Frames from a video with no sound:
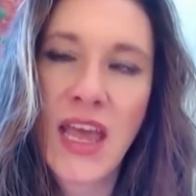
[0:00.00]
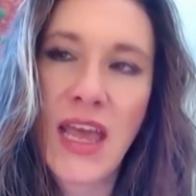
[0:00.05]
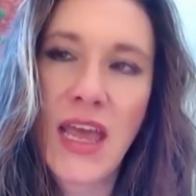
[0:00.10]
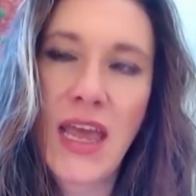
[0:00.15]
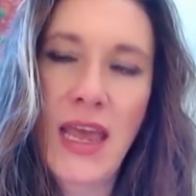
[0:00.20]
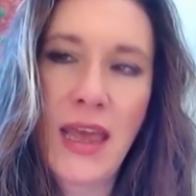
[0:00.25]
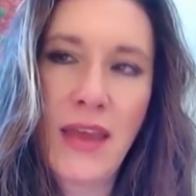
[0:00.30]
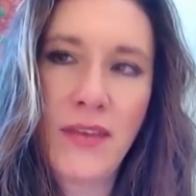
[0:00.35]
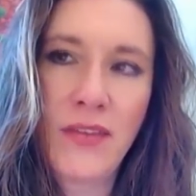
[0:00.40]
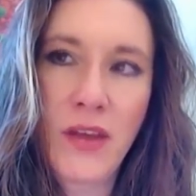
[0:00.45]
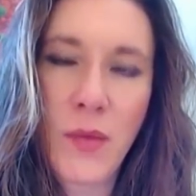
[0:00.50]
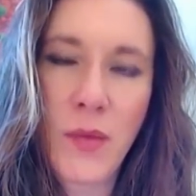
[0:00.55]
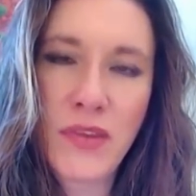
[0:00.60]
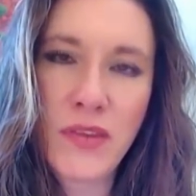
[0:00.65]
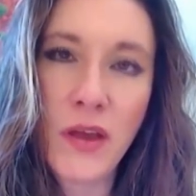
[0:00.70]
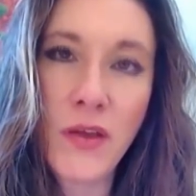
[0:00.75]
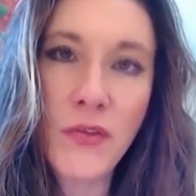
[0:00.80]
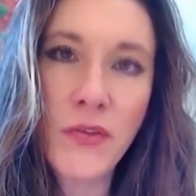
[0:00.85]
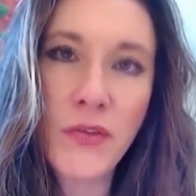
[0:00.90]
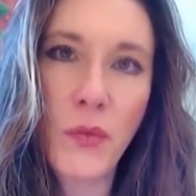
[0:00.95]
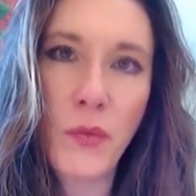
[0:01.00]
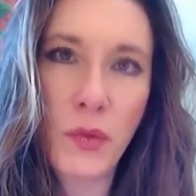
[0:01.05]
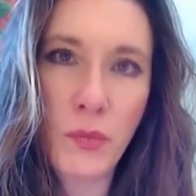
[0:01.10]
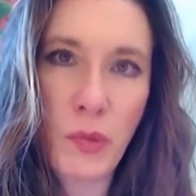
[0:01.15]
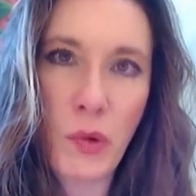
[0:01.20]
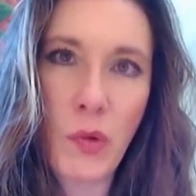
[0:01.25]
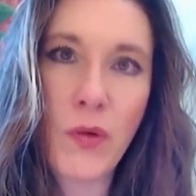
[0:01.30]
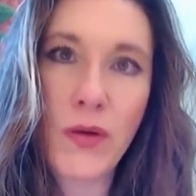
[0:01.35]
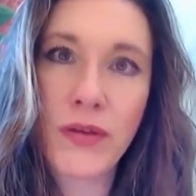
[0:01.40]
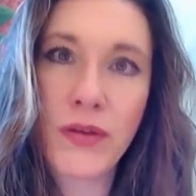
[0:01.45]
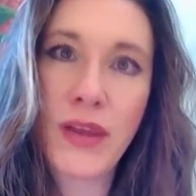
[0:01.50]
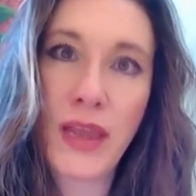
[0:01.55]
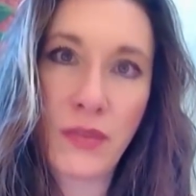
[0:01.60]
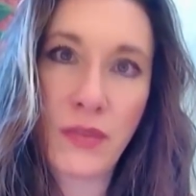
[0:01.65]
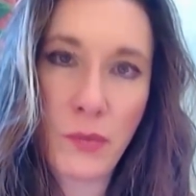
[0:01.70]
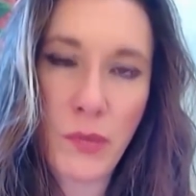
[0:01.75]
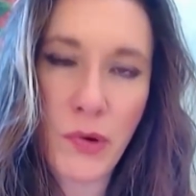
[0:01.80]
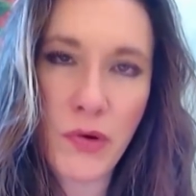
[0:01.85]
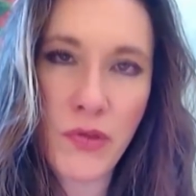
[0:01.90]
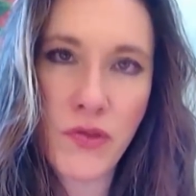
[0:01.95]
And it's also important in the
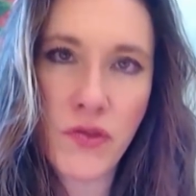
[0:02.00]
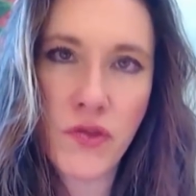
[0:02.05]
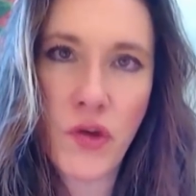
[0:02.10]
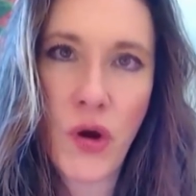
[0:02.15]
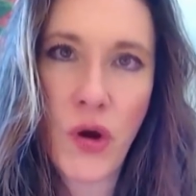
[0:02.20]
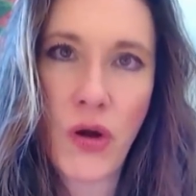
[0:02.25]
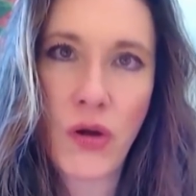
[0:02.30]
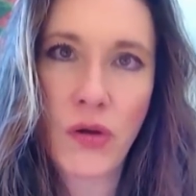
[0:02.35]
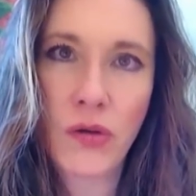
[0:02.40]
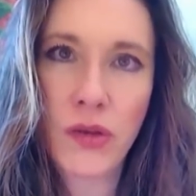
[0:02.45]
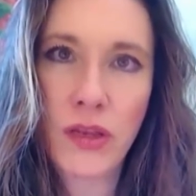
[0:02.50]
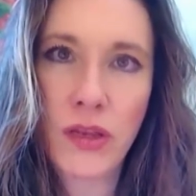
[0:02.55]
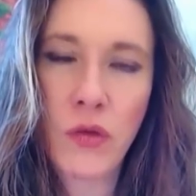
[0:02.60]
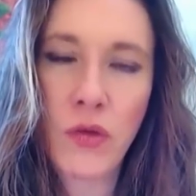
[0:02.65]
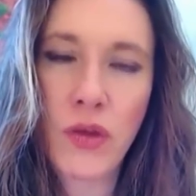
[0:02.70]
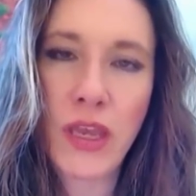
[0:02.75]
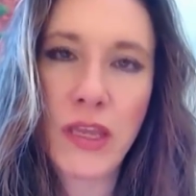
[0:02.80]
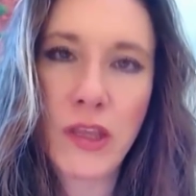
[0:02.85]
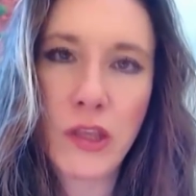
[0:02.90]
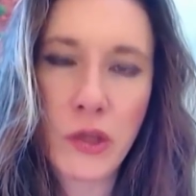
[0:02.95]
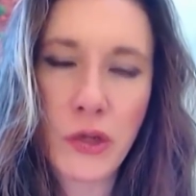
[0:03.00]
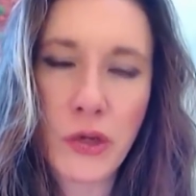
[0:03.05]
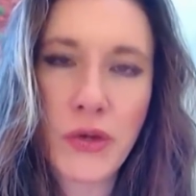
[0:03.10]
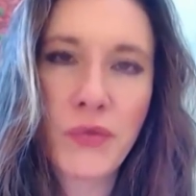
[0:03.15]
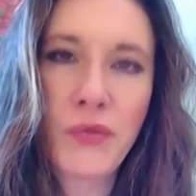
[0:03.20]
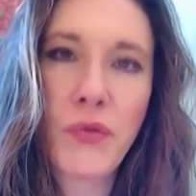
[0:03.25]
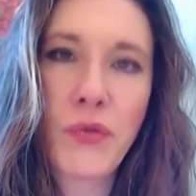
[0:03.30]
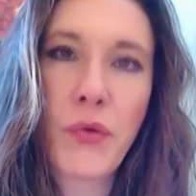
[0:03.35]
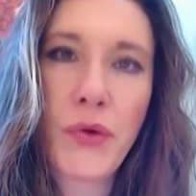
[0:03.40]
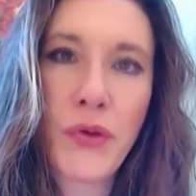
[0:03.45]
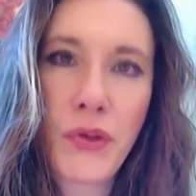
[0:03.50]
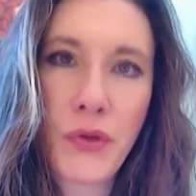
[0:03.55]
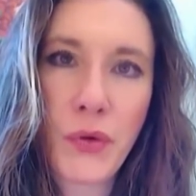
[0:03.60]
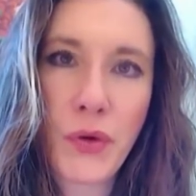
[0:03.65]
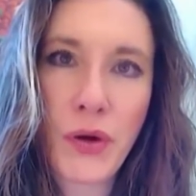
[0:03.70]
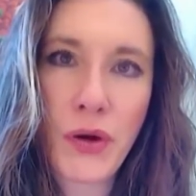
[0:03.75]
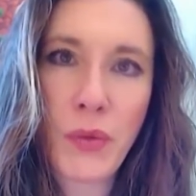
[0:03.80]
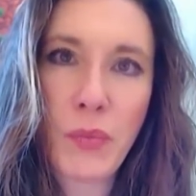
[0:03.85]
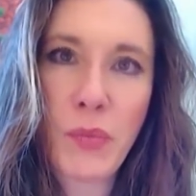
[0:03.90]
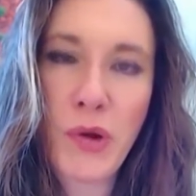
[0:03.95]
birth chart. You can look for
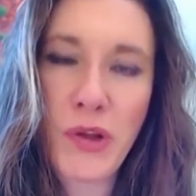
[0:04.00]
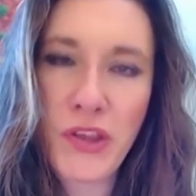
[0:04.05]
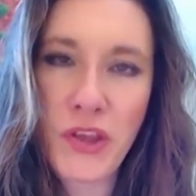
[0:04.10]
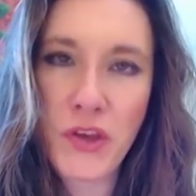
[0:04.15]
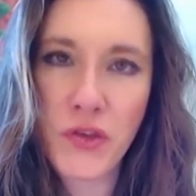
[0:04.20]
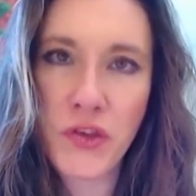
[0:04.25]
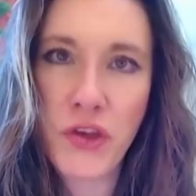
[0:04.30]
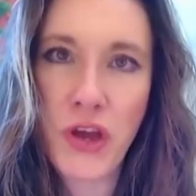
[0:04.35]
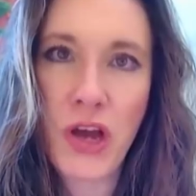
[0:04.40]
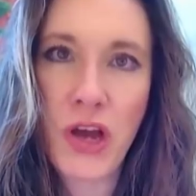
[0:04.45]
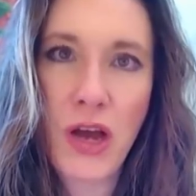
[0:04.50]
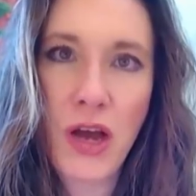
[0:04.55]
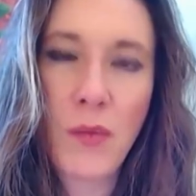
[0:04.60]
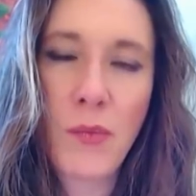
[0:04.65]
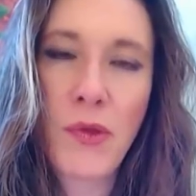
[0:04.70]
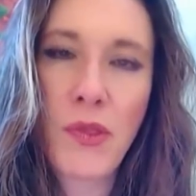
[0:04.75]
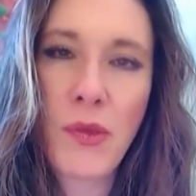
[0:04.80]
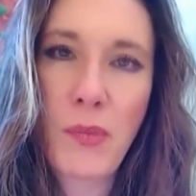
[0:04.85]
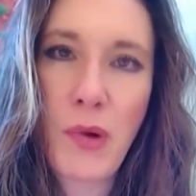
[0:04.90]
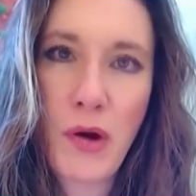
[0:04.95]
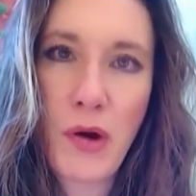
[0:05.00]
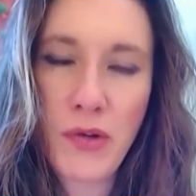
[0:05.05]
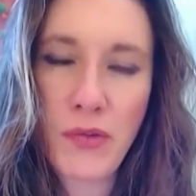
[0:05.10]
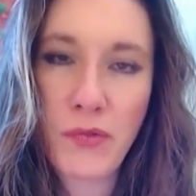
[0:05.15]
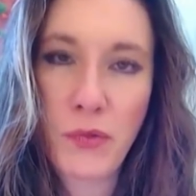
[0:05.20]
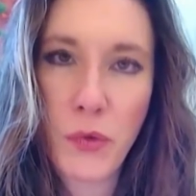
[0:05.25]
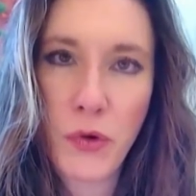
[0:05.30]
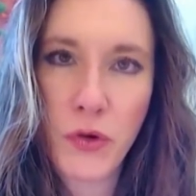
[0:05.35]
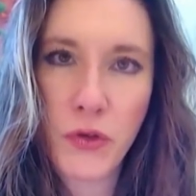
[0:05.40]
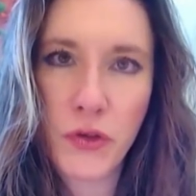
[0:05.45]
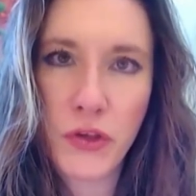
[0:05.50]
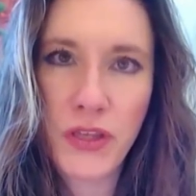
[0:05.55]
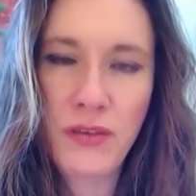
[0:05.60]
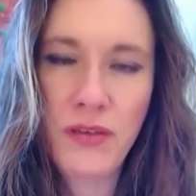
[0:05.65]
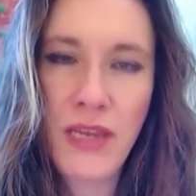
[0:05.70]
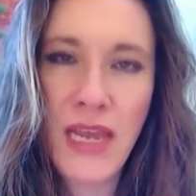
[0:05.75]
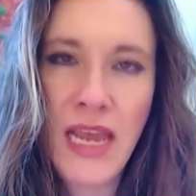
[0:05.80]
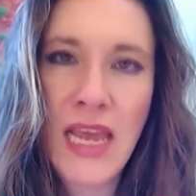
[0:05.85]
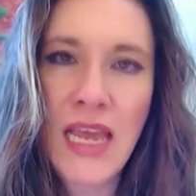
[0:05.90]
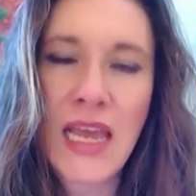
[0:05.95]
your Punya Saham or the part of
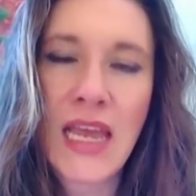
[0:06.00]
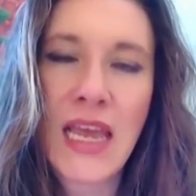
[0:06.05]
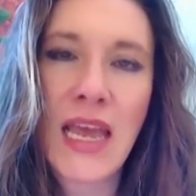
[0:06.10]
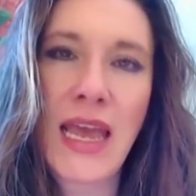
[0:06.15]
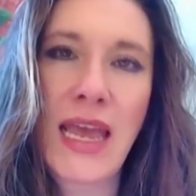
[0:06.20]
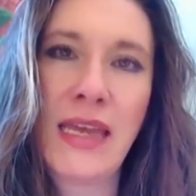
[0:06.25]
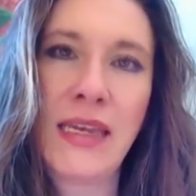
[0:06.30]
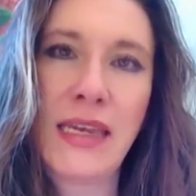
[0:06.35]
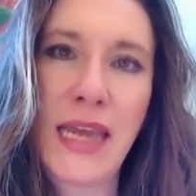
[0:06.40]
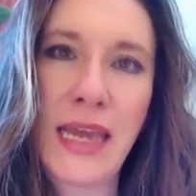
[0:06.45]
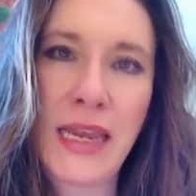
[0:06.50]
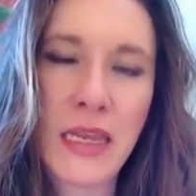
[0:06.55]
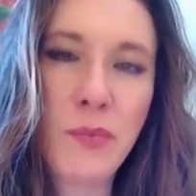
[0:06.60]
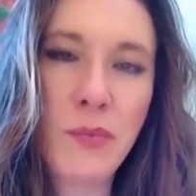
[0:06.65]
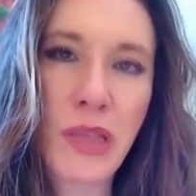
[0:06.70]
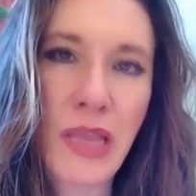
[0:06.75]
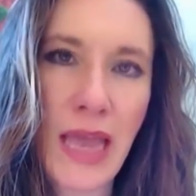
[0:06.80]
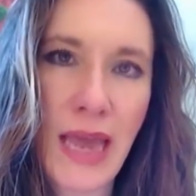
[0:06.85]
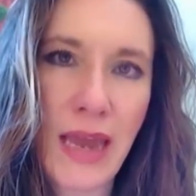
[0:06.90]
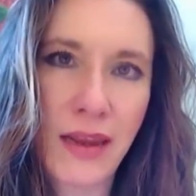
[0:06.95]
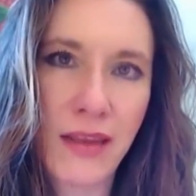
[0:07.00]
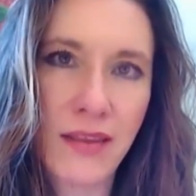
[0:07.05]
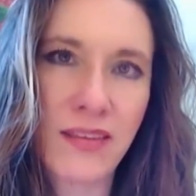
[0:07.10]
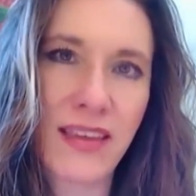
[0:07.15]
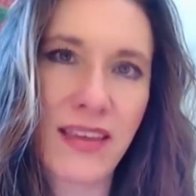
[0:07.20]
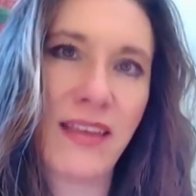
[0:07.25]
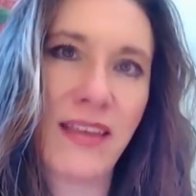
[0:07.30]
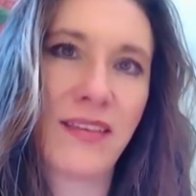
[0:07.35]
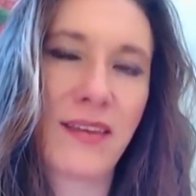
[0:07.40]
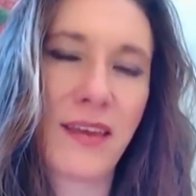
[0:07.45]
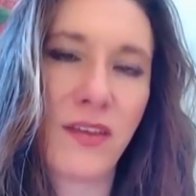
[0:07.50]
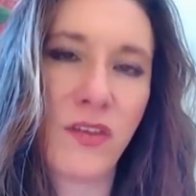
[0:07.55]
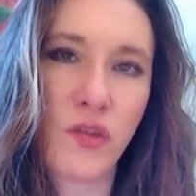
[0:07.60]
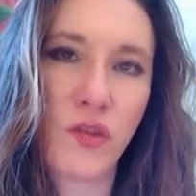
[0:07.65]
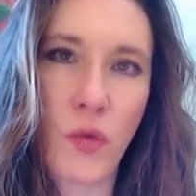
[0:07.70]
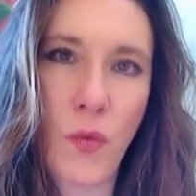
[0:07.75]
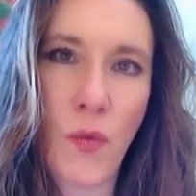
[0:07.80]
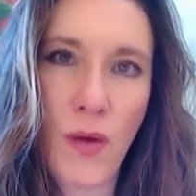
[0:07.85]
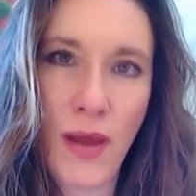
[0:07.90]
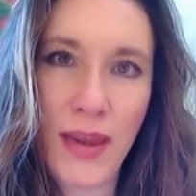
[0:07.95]
fortune, and any planets it's
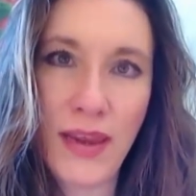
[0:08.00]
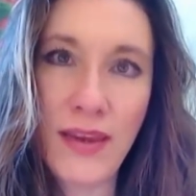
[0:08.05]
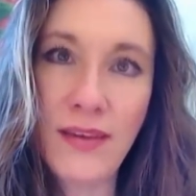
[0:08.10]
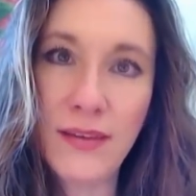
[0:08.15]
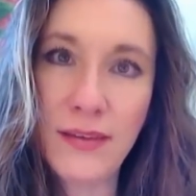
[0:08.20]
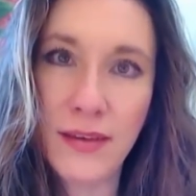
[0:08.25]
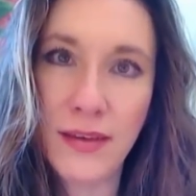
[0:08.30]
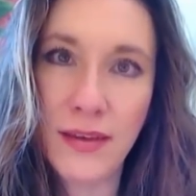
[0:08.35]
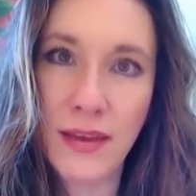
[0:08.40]
conjoined